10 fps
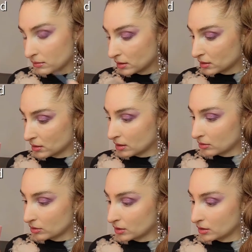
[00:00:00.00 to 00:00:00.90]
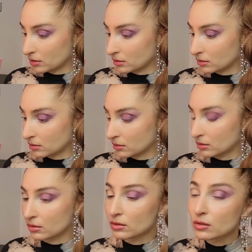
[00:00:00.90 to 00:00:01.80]
This color is
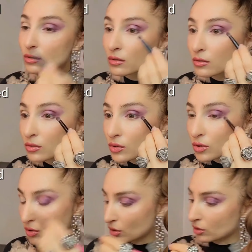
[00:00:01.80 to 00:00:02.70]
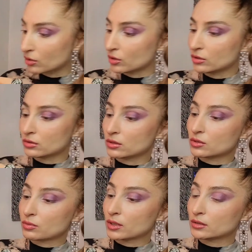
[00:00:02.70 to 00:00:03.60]
so good,
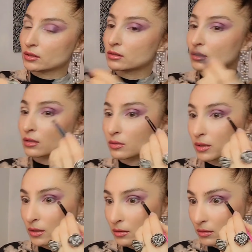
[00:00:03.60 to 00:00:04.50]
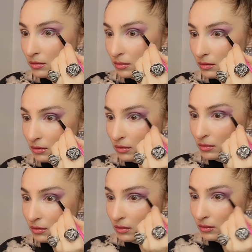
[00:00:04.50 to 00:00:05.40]
this one, the dark one. I
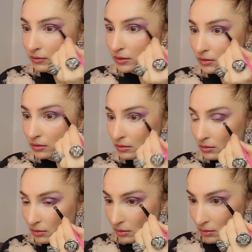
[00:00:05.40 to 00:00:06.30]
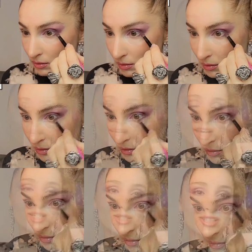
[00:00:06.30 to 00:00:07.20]
love it.
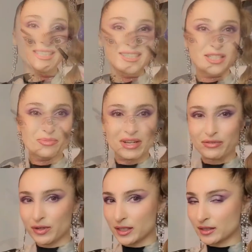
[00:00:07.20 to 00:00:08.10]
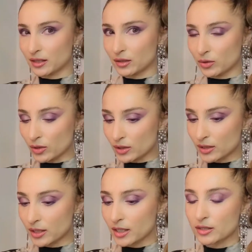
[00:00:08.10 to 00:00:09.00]
So this is my final look.